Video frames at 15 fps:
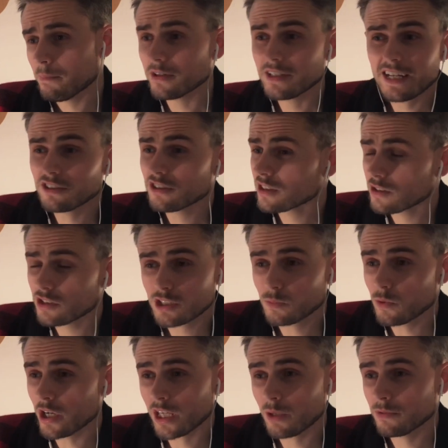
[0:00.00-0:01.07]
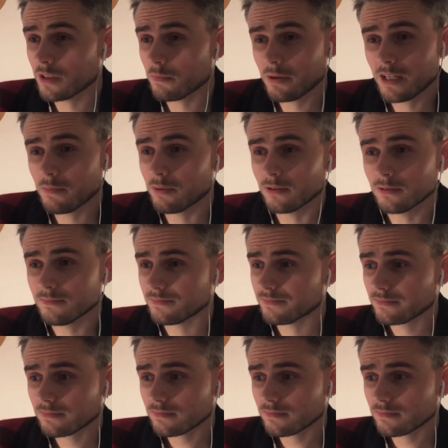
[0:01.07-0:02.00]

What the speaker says: But yeah, just working with the people.